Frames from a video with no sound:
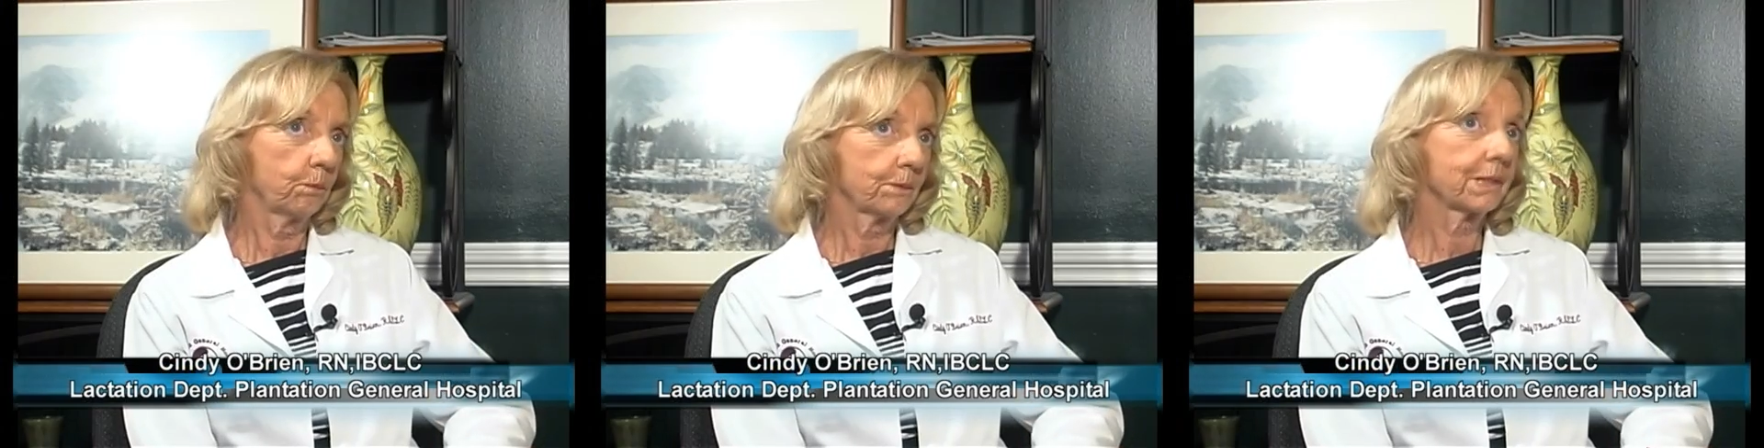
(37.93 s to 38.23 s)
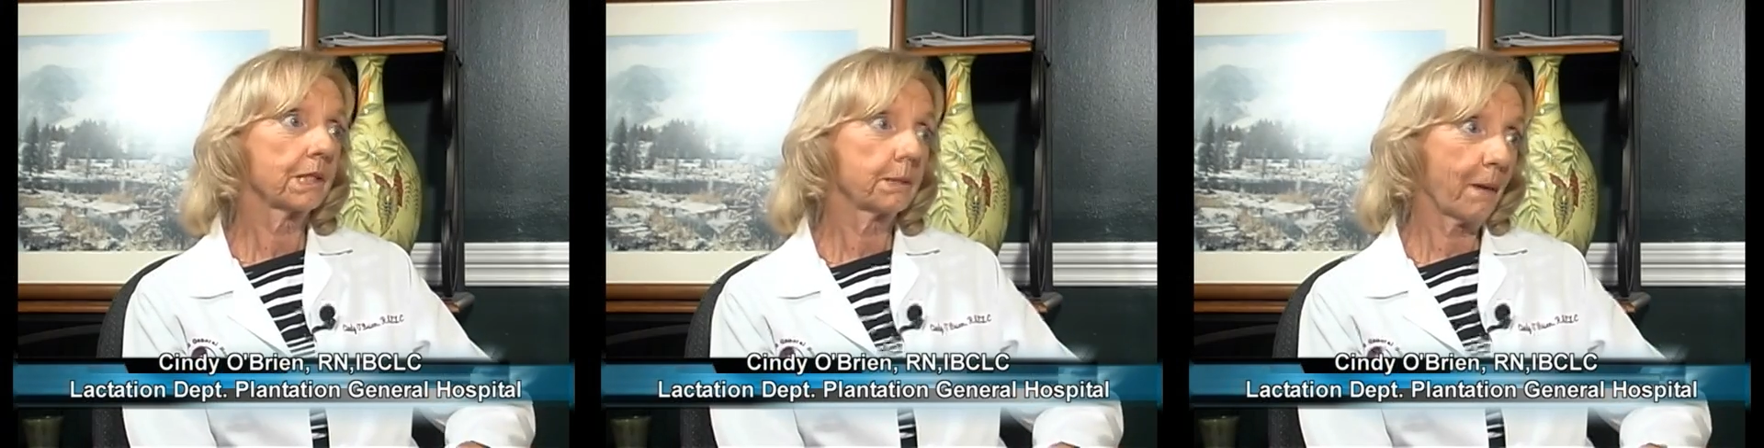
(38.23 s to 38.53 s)

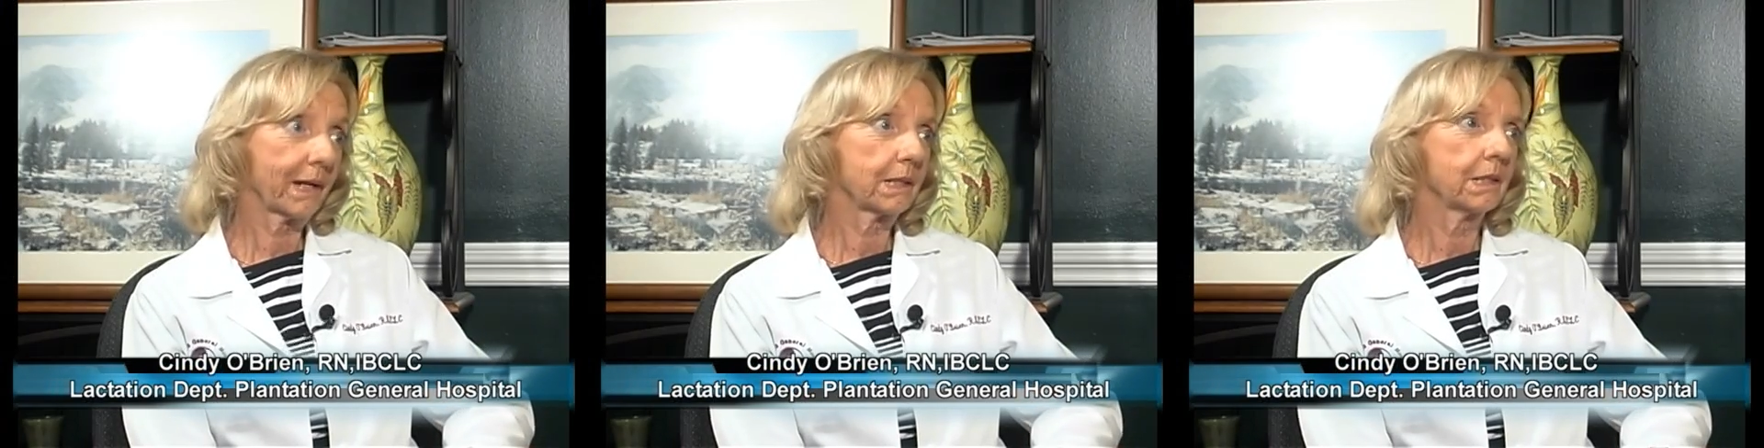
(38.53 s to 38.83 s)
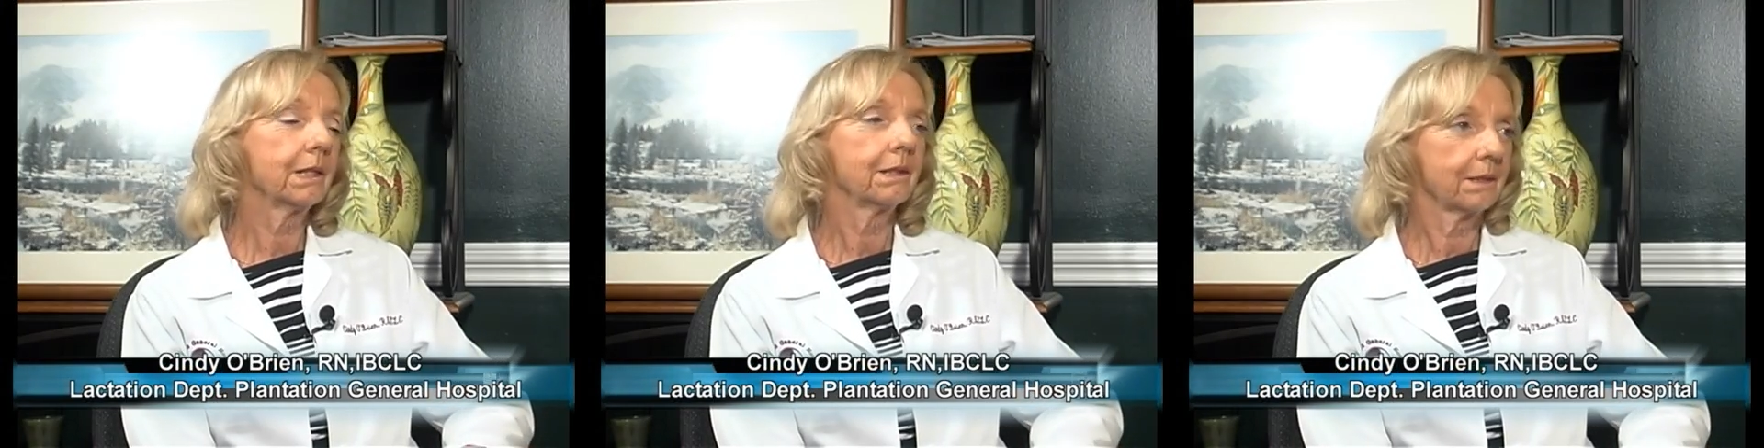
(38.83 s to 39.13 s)

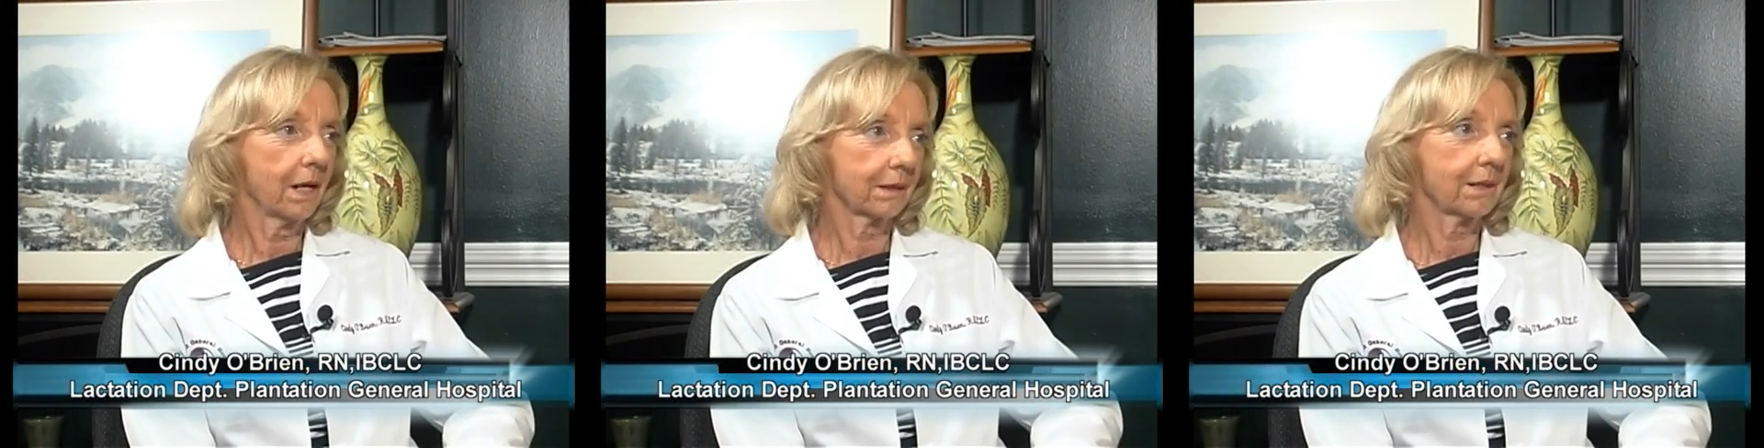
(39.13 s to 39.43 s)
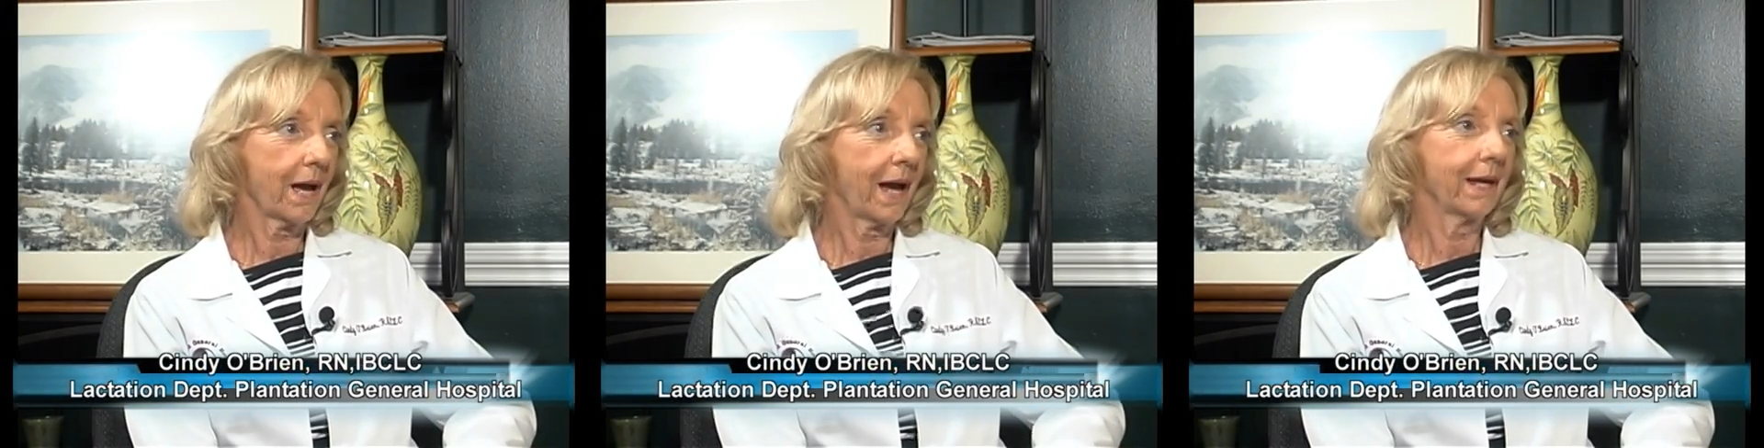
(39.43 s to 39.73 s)
suspected tongue
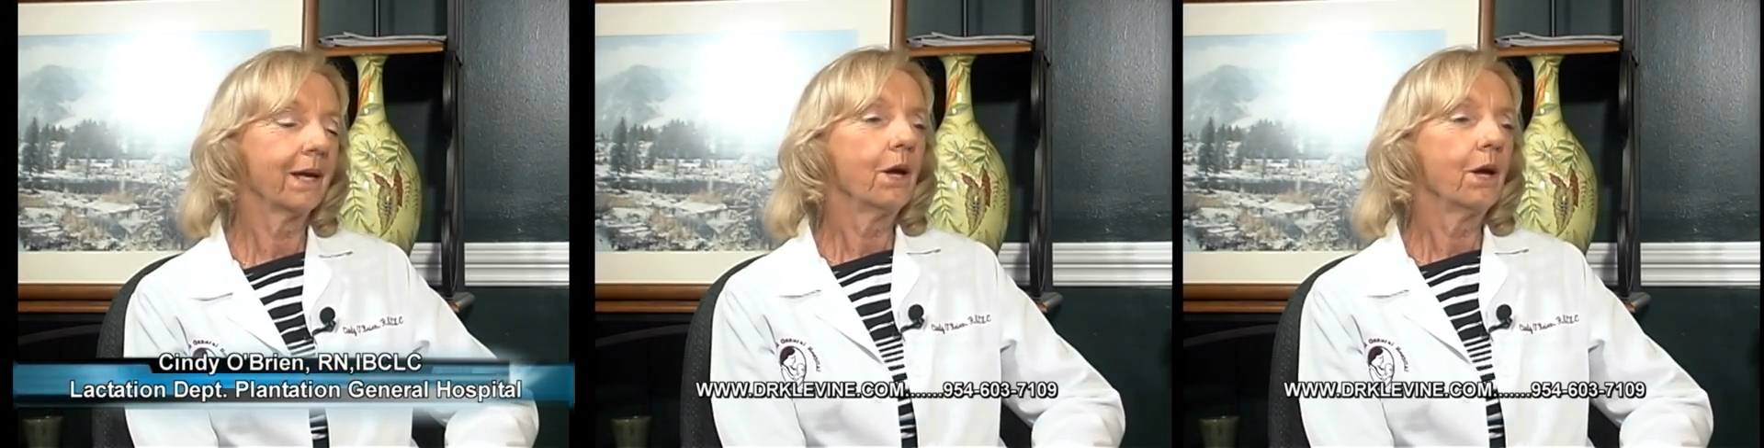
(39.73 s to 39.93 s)
tie,